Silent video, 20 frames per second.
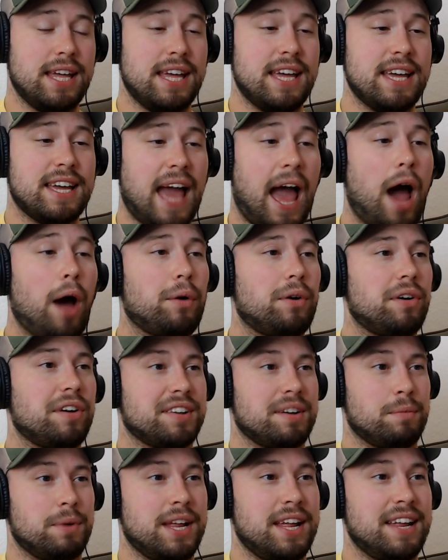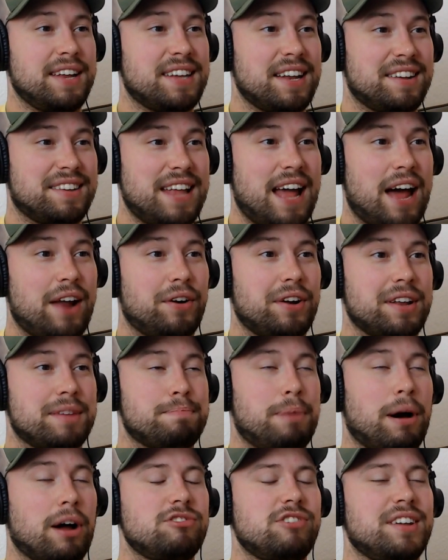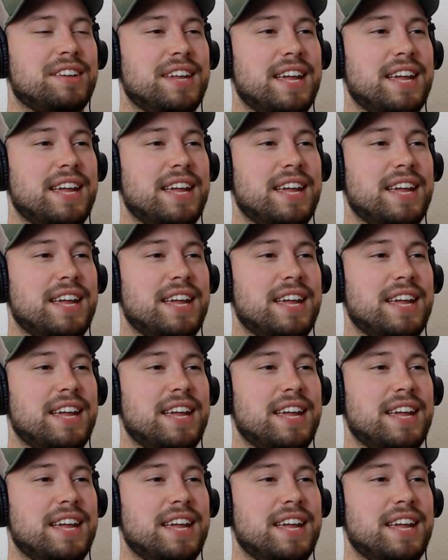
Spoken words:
counters, and when he sits down on his punches,